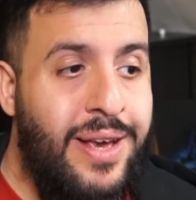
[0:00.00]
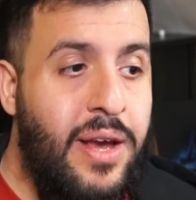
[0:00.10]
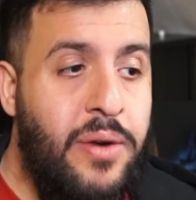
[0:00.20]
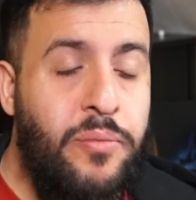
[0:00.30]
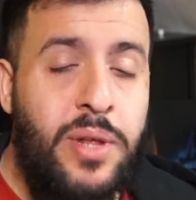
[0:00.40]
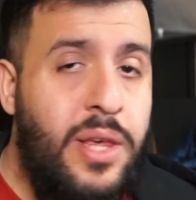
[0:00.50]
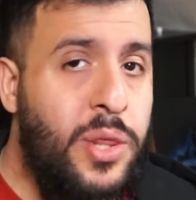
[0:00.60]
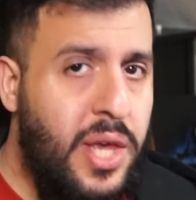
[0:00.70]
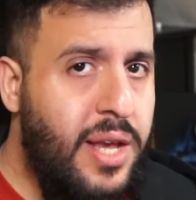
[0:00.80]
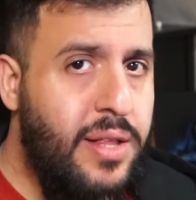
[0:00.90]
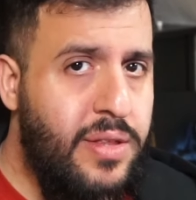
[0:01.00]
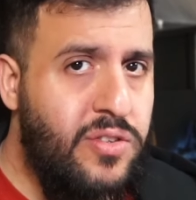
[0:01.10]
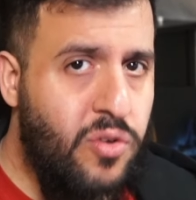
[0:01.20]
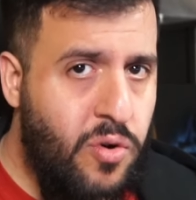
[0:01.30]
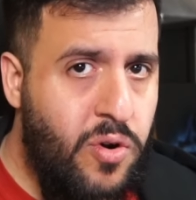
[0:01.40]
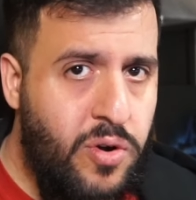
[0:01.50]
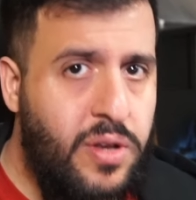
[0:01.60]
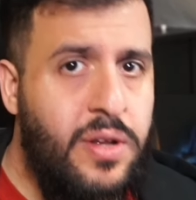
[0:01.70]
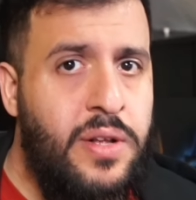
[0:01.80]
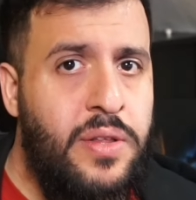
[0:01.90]
I, I really think this hurt
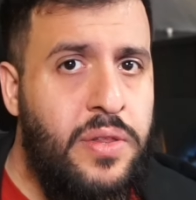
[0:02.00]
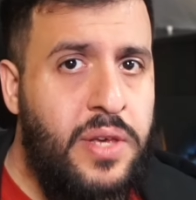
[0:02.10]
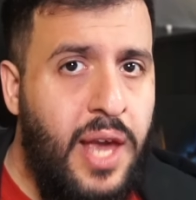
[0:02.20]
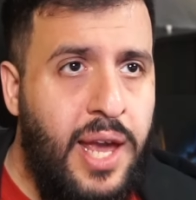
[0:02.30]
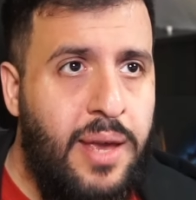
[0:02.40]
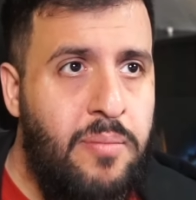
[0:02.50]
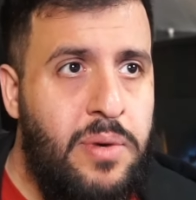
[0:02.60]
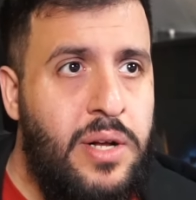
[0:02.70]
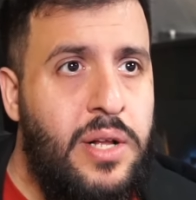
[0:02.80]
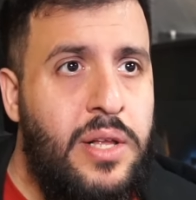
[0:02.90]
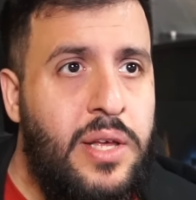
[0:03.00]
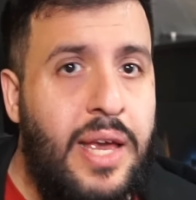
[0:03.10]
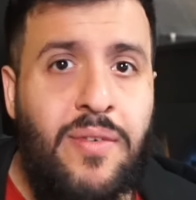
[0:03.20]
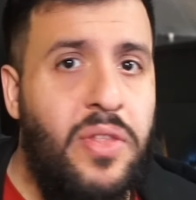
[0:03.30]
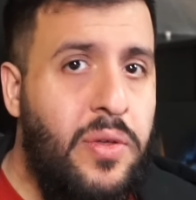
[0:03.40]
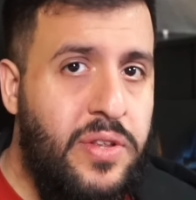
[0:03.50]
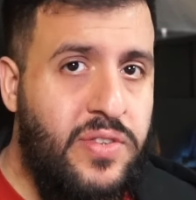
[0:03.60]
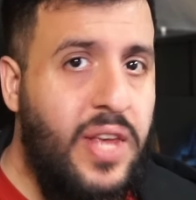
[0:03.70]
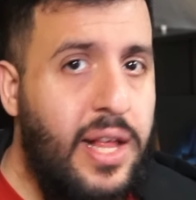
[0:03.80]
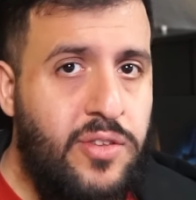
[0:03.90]
the game even though the
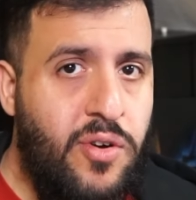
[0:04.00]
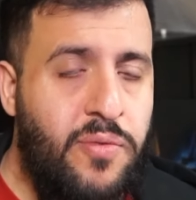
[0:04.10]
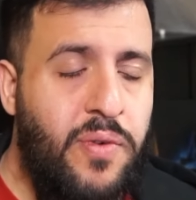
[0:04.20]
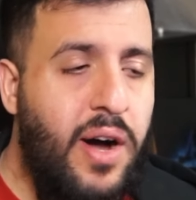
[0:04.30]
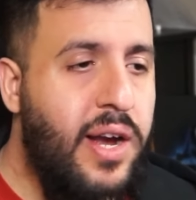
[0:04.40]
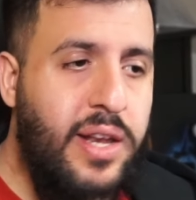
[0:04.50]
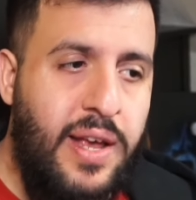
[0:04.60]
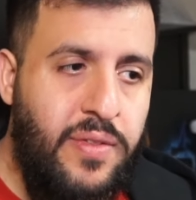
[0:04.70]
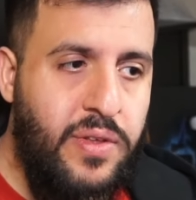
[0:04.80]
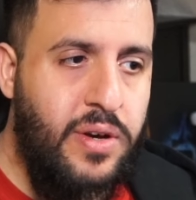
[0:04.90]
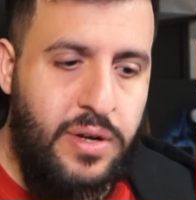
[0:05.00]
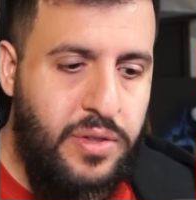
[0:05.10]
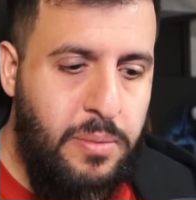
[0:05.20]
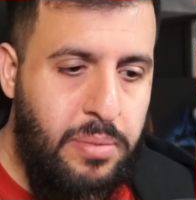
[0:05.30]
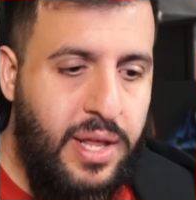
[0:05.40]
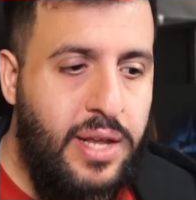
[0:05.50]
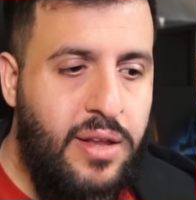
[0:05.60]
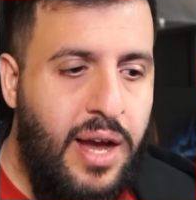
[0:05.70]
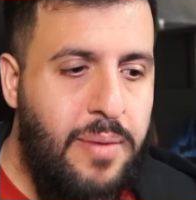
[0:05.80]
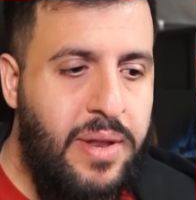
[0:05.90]
sales are fine and the the play
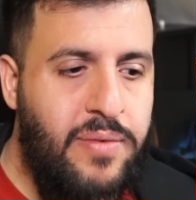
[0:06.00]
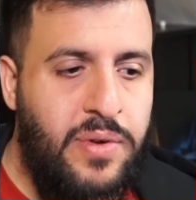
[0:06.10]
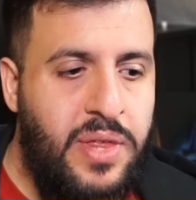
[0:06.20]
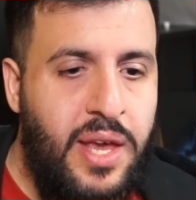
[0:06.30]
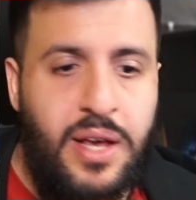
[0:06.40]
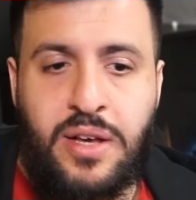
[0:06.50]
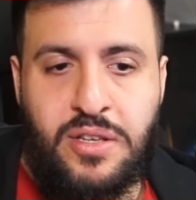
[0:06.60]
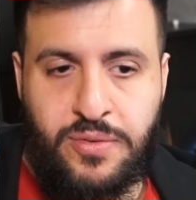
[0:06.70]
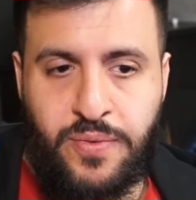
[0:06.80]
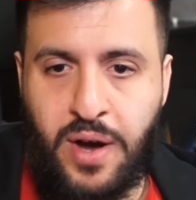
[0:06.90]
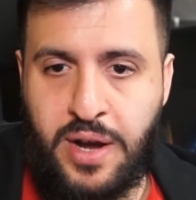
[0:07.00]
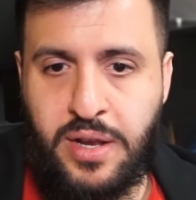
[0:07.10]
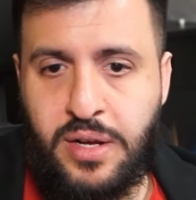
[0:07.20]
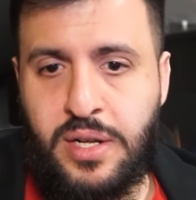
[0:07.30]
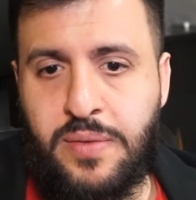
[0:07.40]
time and everything is fine,